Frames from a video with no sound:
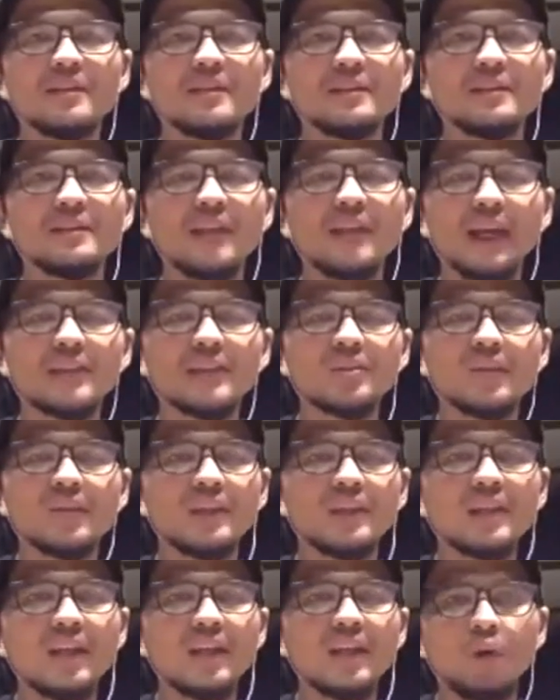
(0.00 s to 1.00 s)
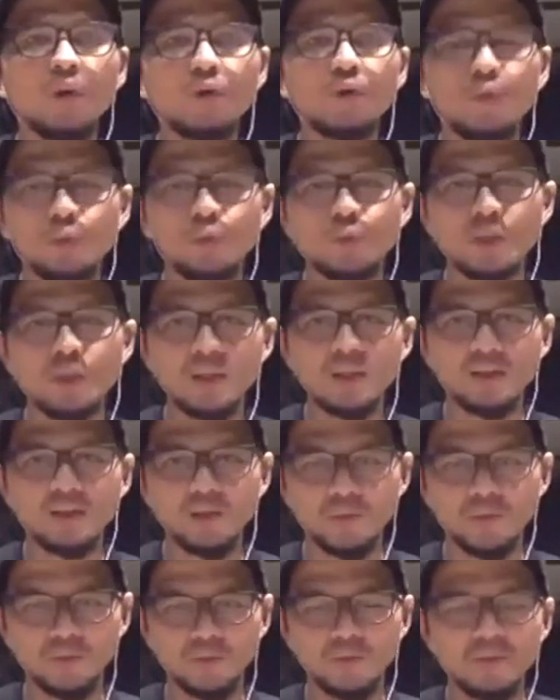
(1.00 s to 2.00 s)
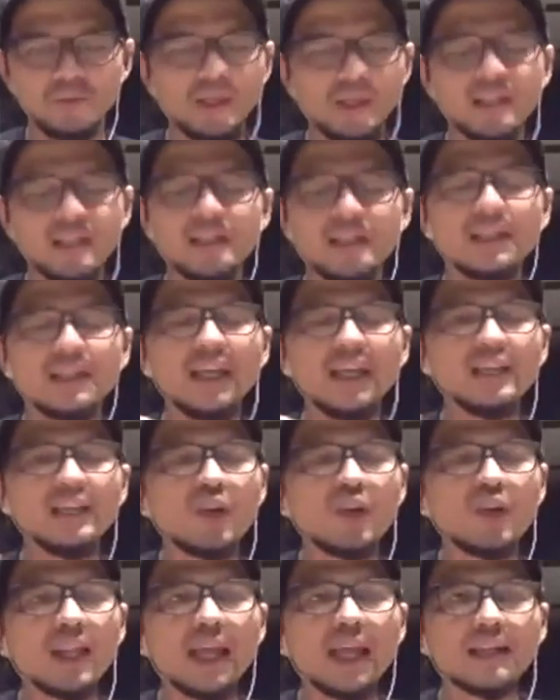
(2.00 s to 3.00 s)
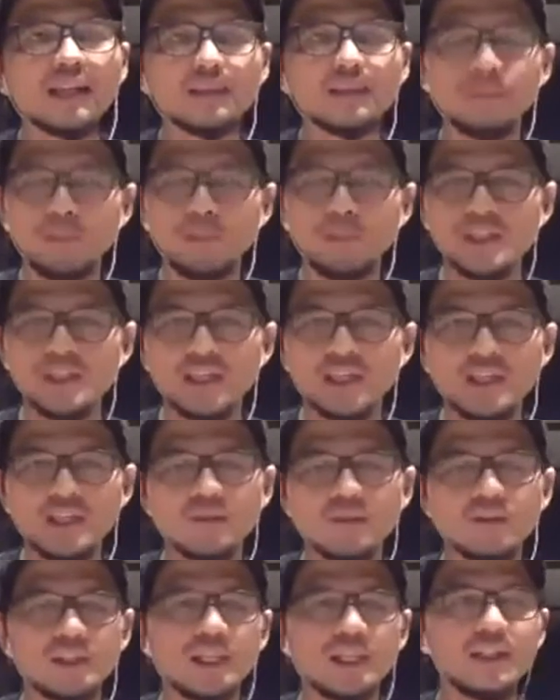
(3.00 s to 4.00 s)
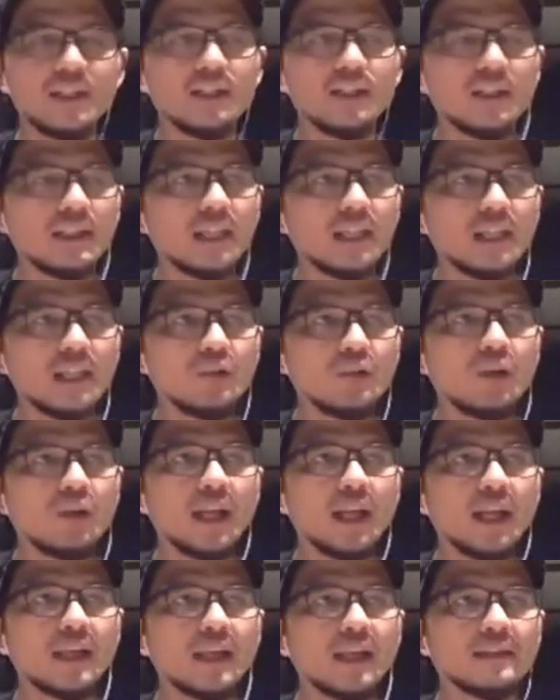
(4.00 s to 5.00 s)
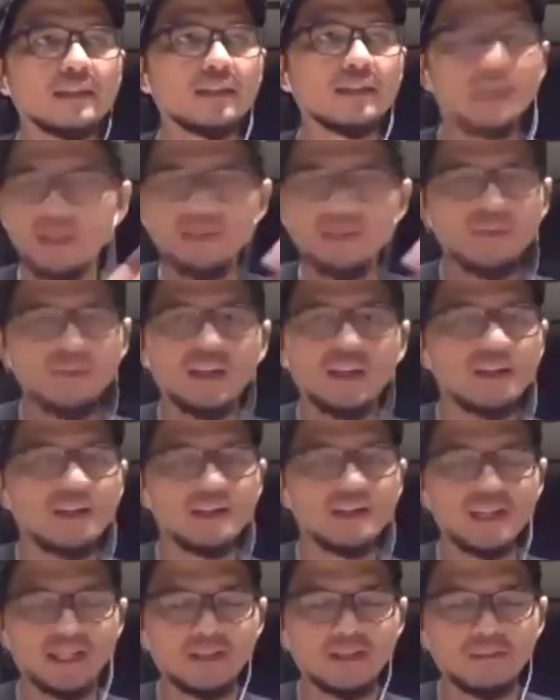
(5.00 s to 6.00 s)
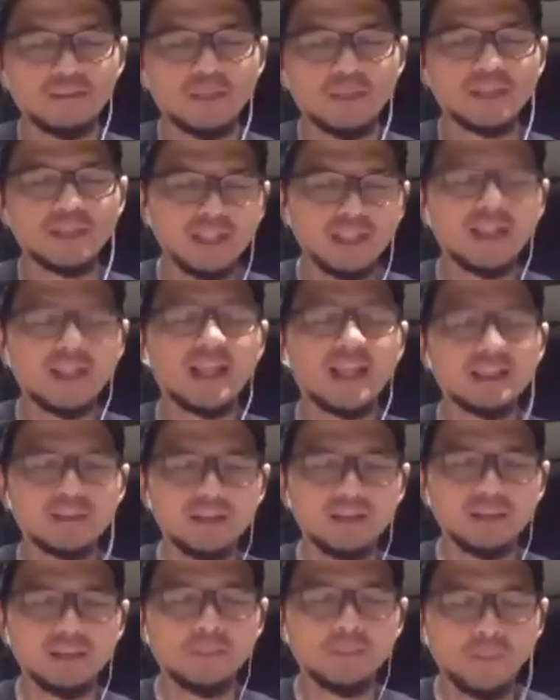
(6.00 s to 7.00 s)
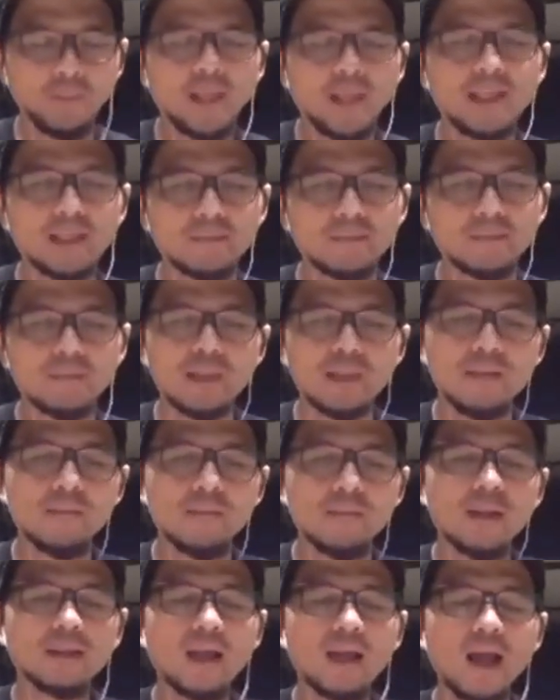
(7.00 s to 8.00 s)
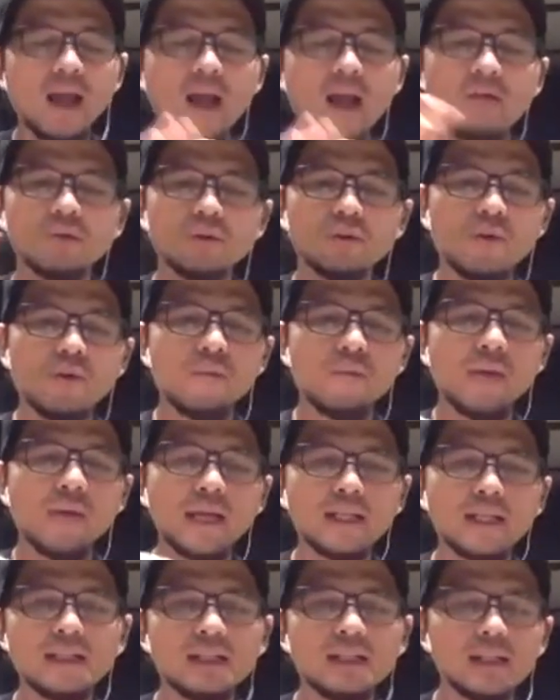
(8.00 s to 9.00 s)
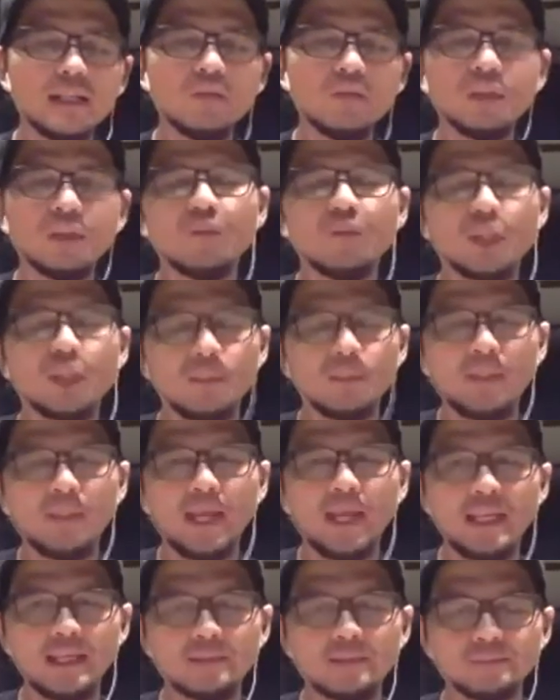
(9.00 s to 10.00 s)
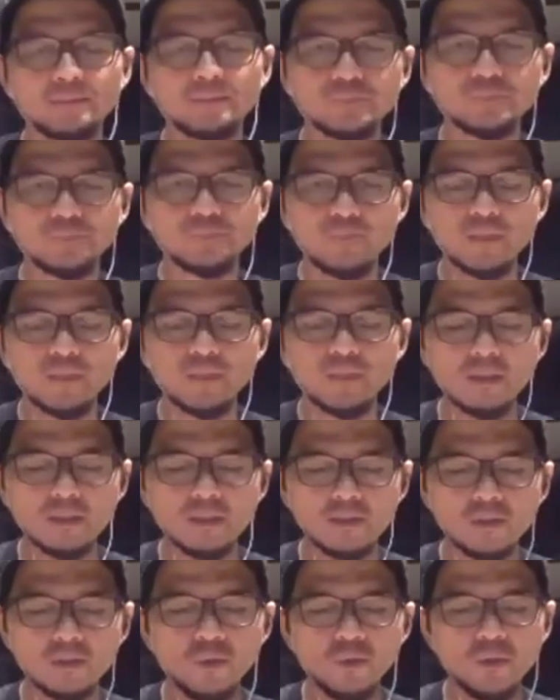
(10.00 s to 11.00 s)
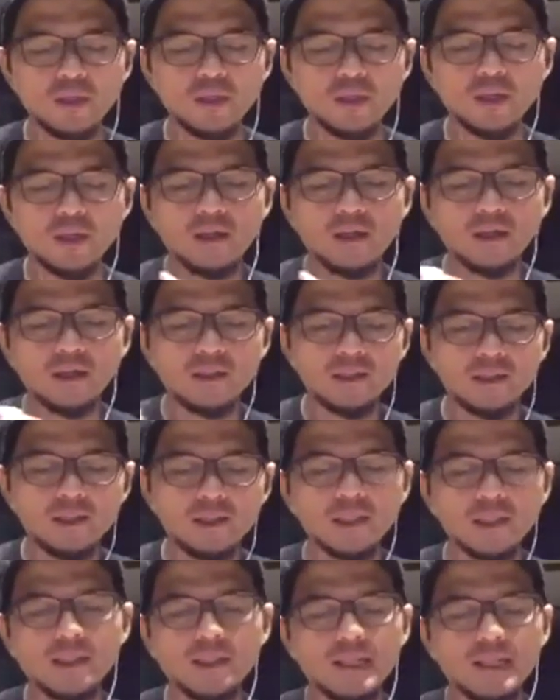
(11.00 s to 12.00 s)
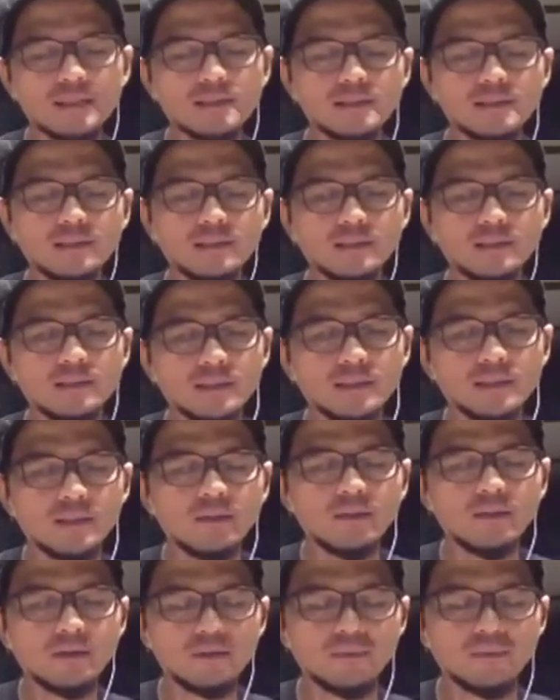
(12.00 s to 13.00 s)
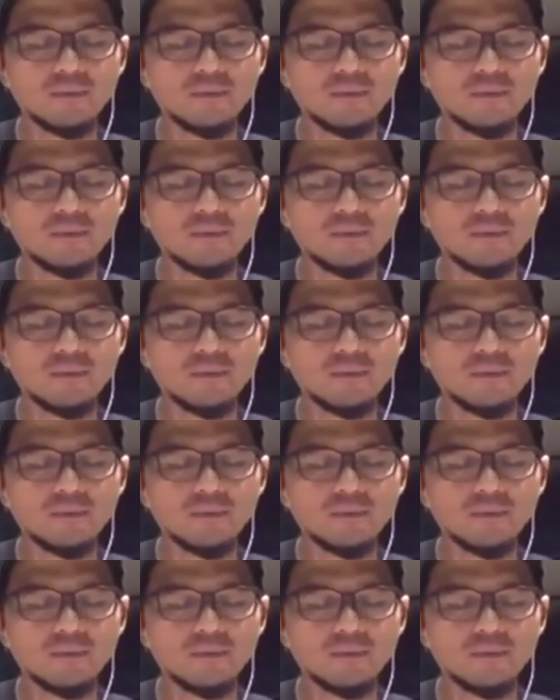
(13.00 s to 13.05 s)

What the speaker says: actually they don't want to hear you. They don't like the preaching, or they don't like even learning, but they like playing. But how to combine learning with playing? So we are in the last 3 or